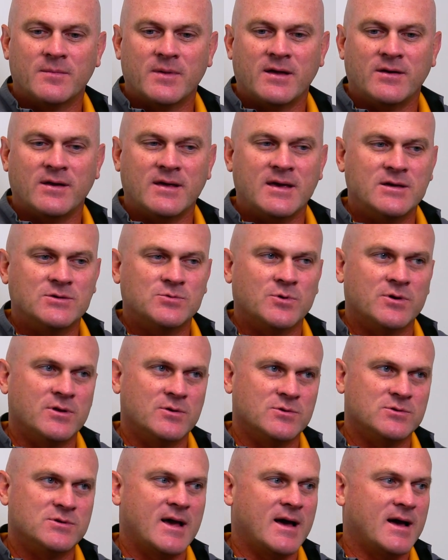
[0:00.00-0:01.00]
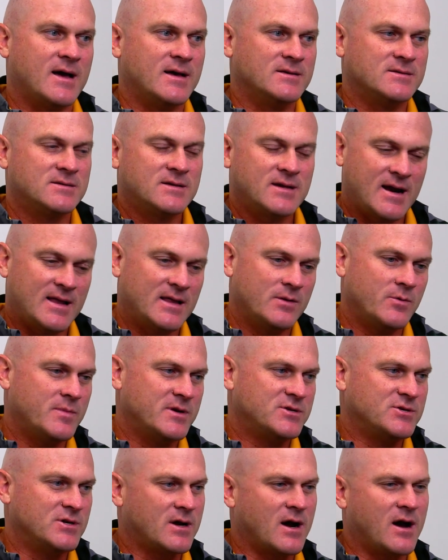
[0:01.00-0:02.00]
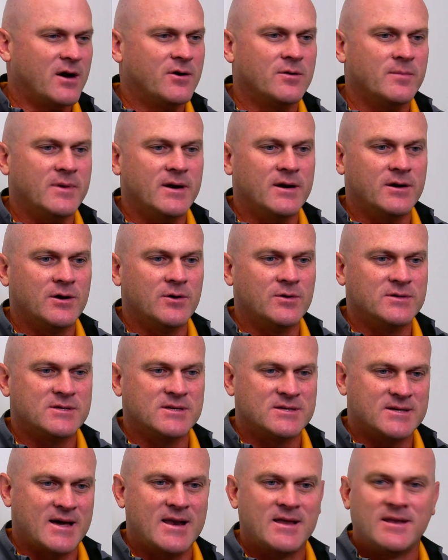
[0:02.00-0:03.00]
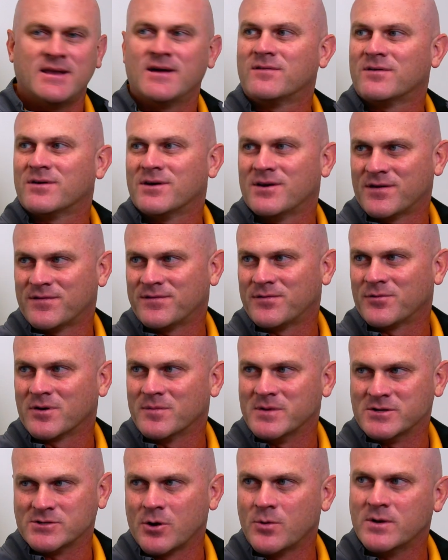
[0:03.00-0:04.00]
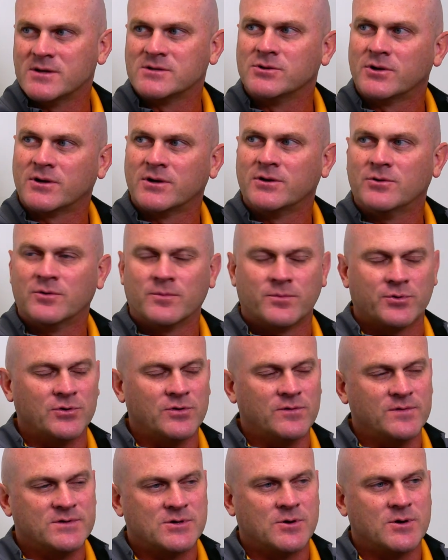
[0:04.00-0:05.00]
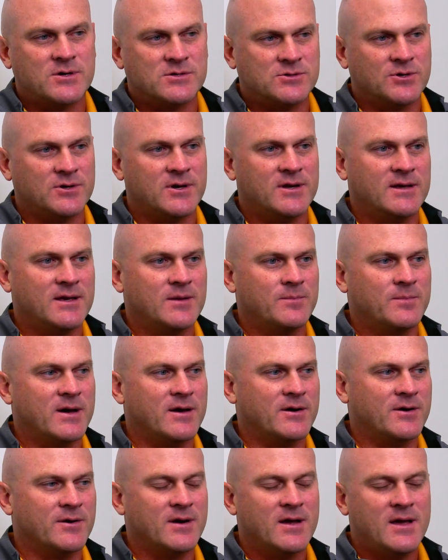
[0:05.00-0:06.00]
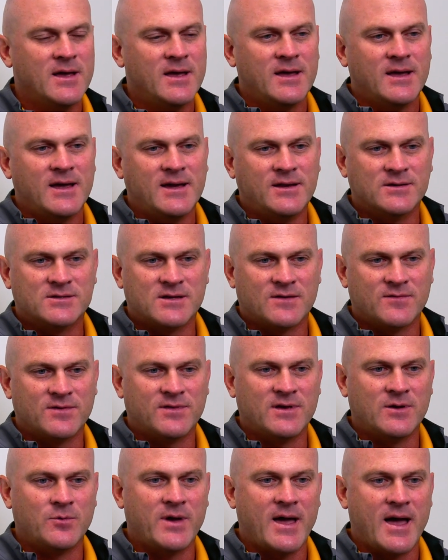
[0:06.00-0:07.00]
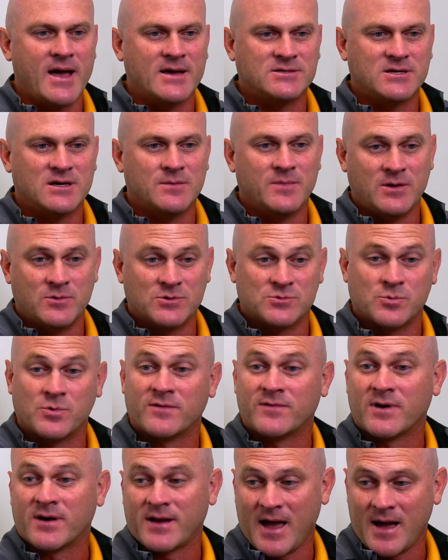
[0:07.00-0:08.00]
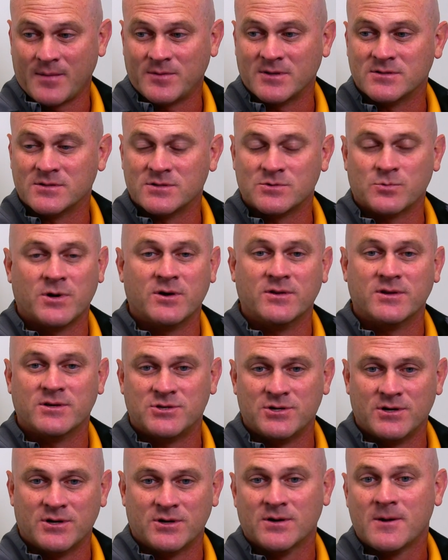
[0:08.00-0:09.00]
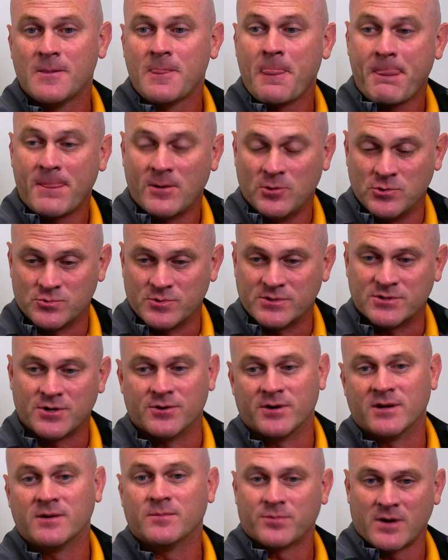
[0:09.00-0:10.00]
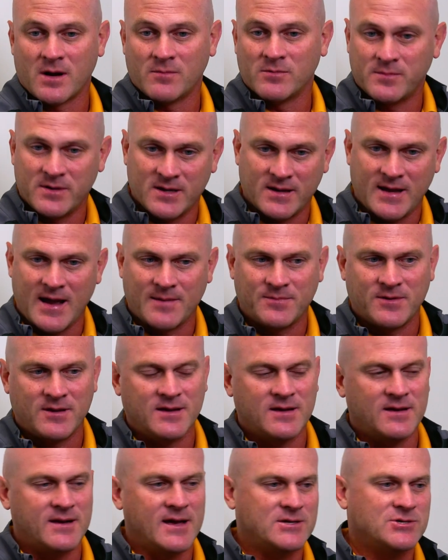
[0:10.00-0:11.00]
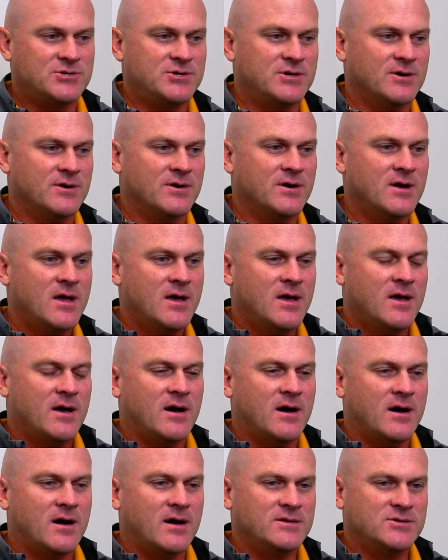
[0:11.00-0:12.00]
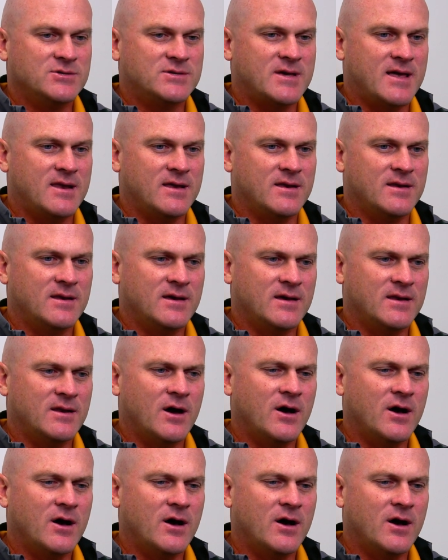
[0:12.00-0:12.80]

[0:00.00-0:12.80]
And he's one of those guys, kind of like we mentioned Connor a minute ago, it's kind of never enough for him. He's always looking to improve. He's always looking to get better. He does everything we ask him. He was one of our captains as well this year, who's returning, probably be a captain again next year, and just had an